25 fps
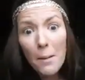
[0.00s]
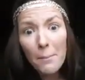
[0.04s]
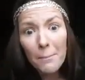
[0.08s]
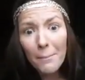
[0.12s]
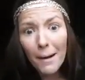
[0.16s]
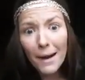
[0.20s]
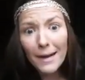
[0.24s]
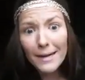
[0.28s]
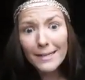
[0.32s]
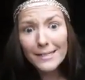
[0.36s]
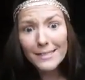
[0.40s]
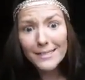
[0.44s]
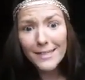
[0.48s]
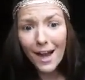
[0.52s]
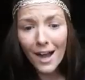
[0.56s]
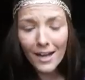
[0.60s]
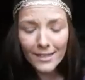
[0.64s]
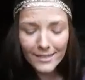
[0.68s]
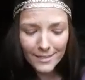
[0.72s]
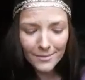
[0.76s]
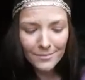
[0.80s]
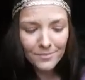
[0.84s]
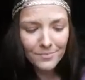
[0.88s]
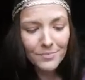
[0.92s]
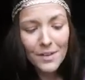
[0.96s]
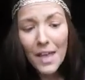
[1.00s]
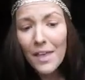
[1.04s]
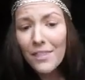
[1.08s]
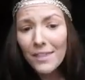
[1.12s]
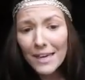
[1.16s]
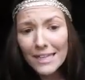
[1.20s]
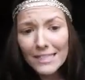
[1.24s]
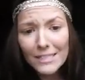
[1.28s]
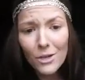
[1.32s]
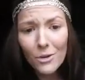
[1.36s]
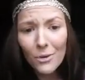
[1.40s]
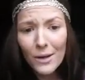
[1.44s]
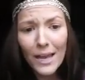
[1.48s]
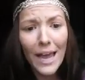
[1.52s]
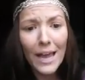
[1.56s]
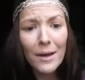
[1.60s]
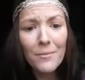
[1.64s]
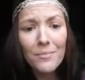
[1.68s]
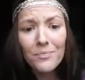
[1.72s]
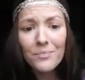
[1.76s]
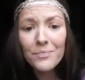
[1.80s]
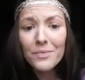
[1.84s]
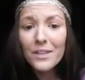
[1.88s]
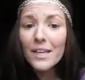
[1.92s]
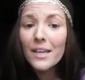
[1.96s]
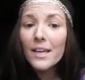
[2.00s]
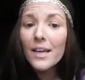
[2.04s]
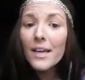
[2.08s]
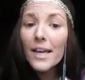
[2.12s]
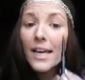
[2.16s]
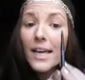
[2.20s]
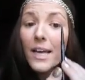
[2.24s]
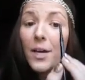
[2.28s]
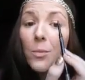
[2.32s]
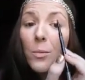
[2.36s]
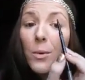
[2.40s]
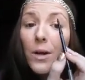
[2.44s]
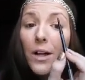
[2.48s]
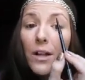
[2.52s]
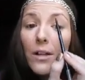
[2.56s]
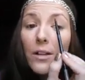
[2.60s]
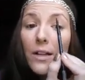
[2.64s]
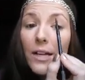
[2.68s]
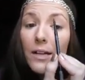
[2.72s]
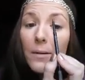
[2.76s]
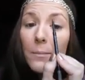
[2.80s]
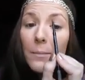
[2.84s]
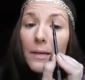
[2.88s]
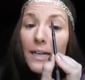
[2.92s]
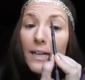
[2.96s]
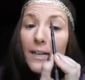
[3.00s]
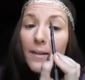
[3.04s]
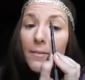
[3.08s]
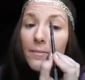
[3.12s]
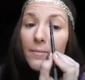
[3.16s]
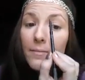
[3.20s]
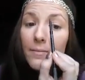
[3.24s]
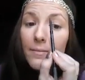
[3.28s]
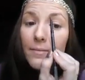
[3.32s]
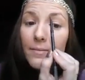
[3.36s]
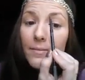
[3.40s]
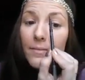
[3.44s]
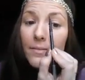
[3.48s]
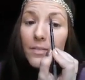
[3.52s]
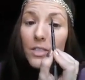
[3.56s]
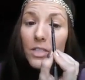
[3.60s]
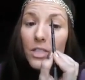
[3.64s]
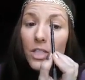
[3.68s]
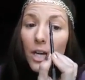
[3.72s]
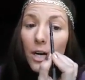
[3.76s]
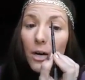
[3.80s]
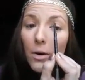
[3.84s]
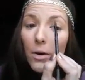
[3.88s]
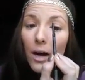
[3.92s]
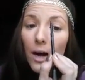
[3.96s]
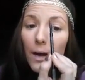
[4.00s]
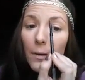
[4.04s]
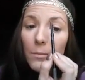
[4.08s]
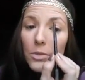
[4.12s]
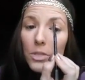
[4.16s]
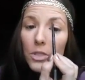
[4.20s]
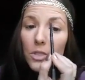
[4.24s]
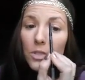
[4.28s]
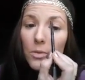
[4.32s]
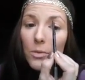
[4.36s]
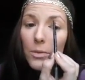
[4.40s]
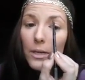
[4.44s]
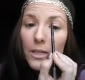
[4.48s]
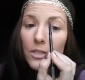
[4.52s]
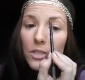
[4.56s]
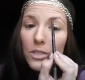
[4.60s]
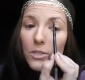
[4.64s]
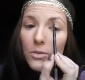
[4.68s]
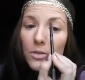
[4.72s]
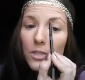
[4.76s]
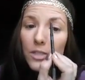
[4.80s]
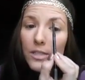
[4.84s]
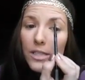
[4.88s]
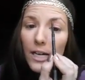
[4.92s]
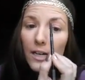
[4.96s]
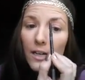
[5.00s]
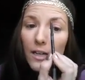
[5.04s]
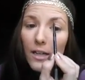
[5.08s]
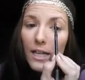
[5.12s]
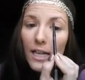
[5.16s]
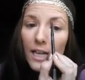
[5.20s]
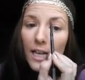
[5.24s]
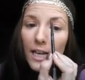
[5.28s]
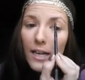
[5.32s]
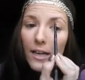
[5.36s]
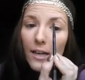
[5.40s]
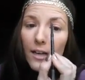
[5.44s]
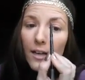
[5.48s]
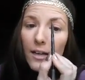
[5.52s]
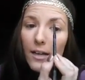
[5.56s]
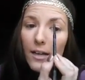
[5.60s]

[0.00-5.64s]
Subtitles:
Mine does not. That's okay. It will in a minute. So I'm just going to subtly